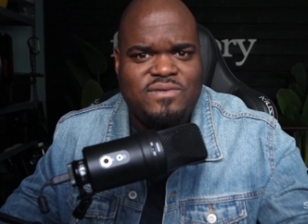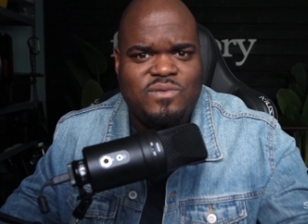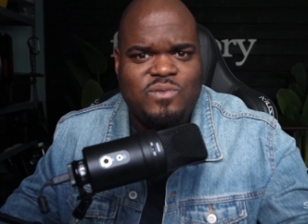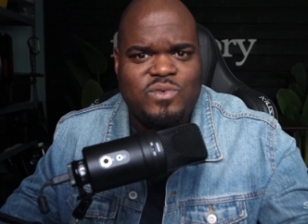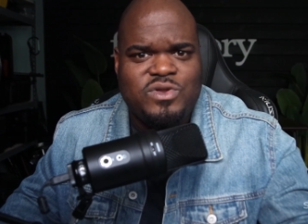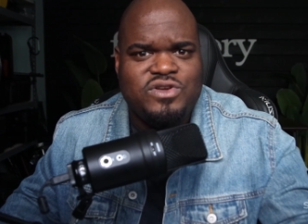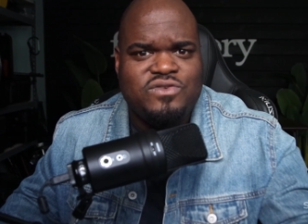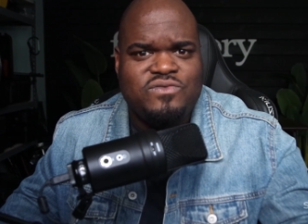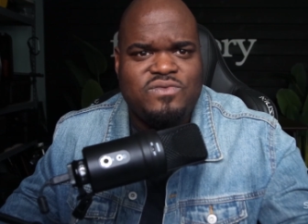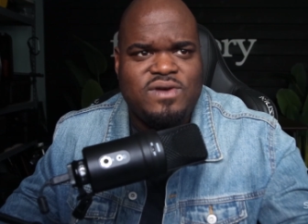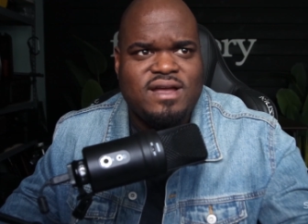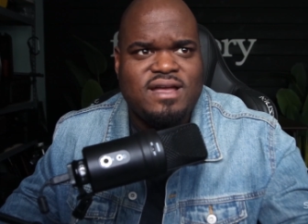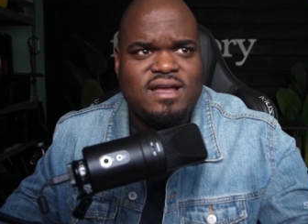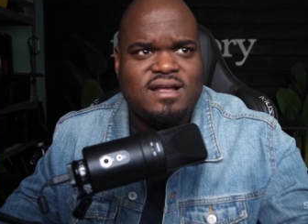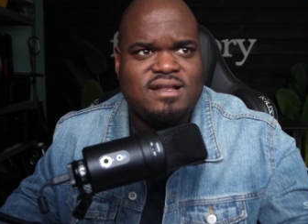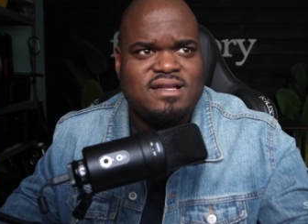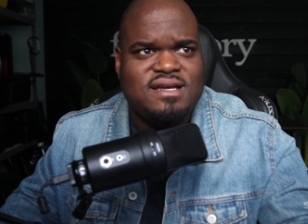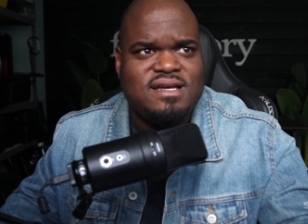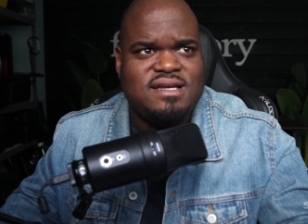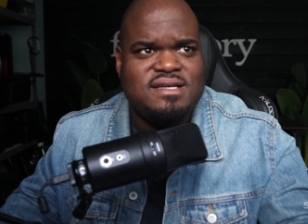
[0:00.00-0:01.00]
when you
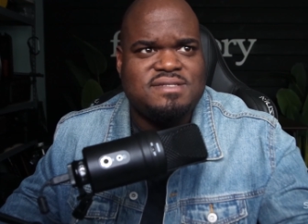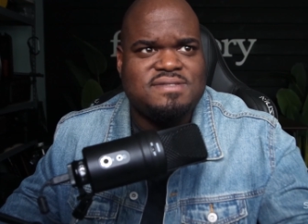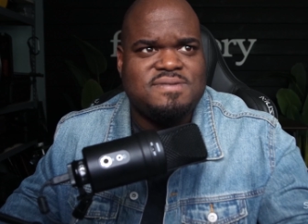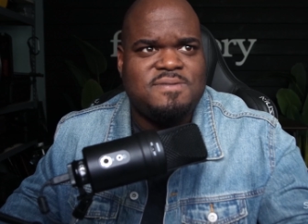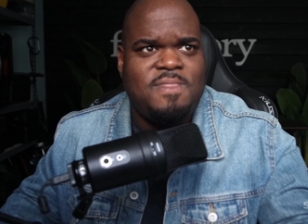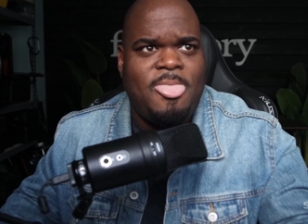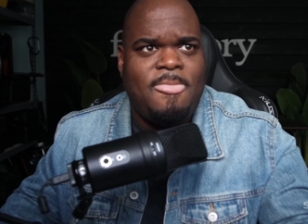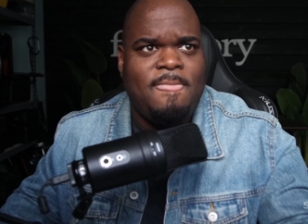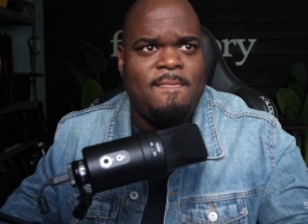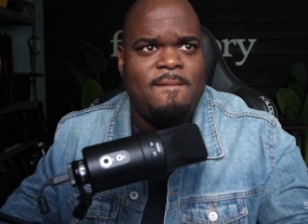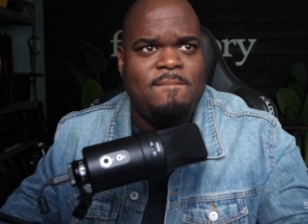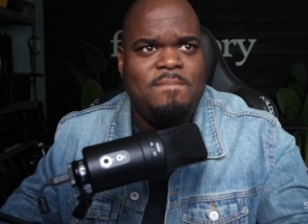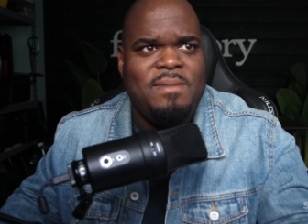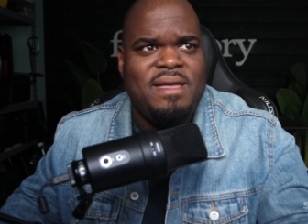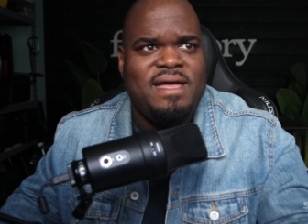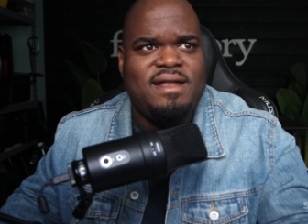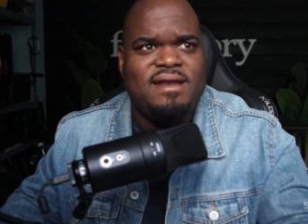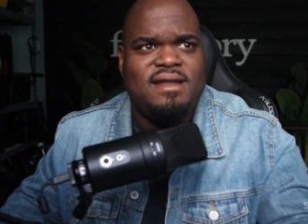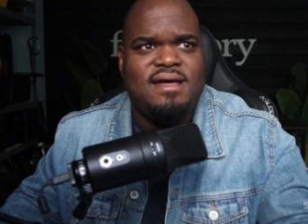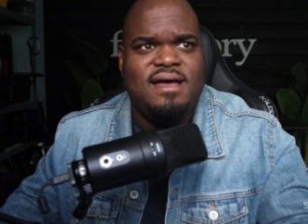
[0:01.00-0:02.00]
recognize,
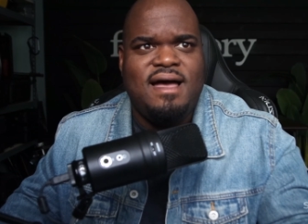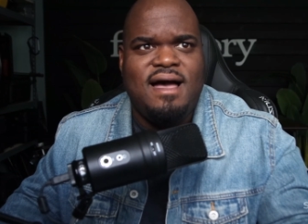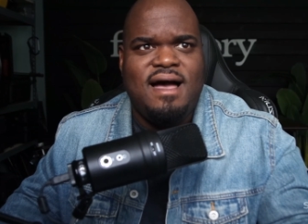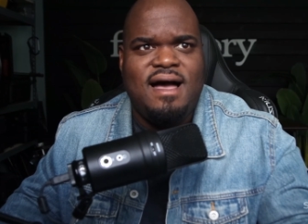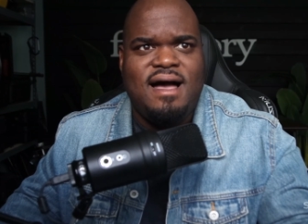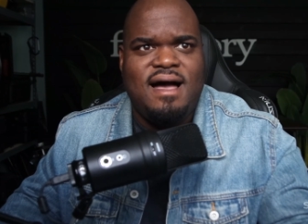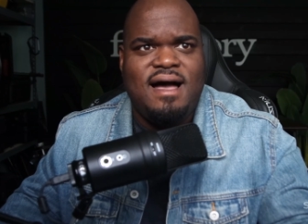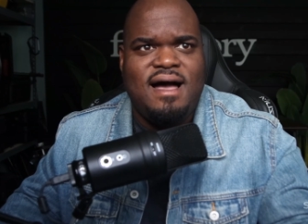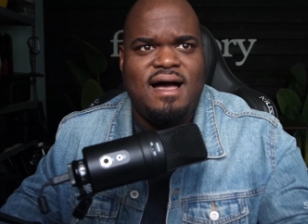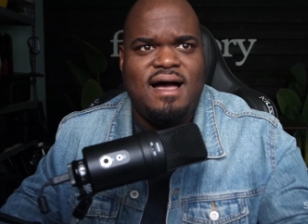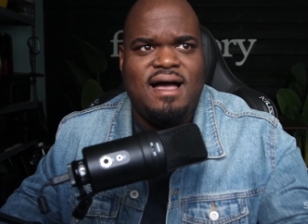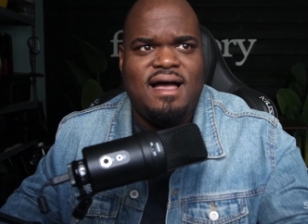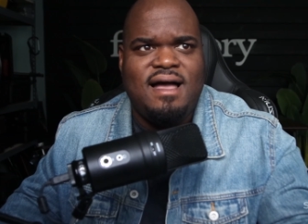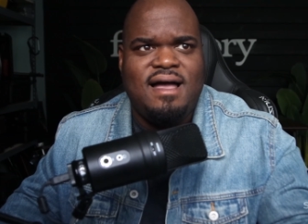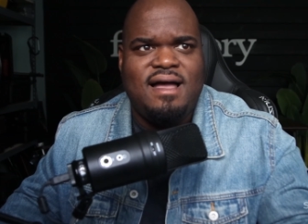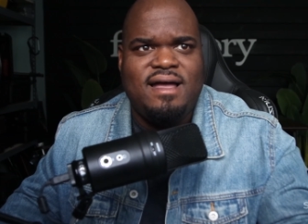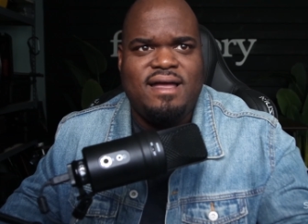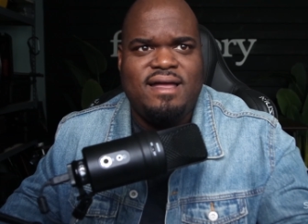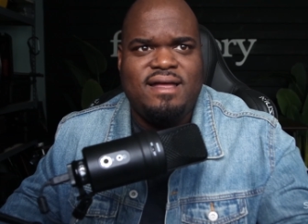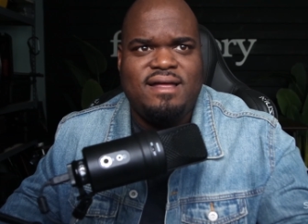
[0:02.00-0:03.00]
man,
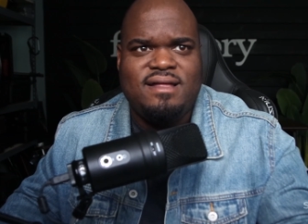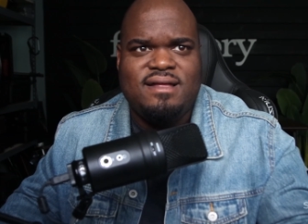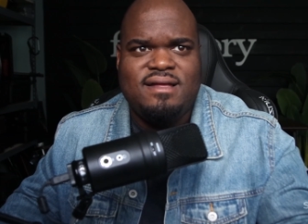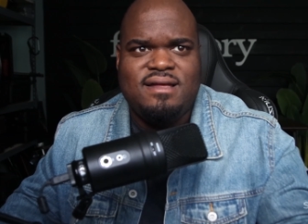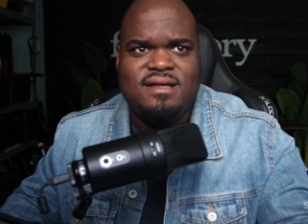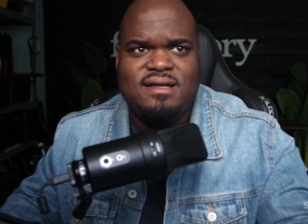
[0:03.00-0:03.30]
I